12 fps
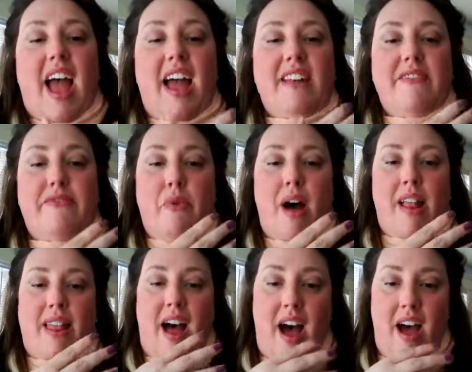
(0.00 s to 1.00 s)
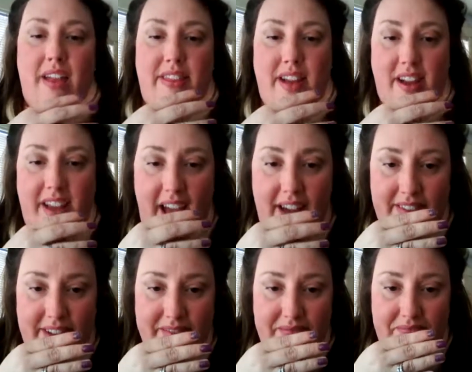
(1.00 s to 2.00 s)
and voila, there you have
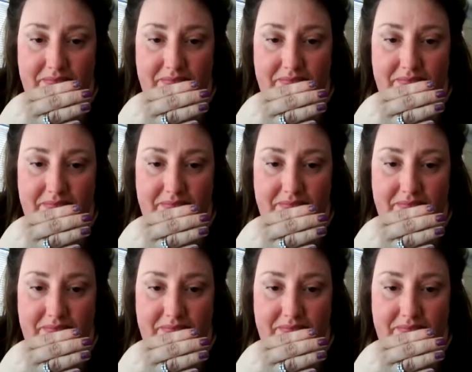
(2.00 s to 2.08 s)
it.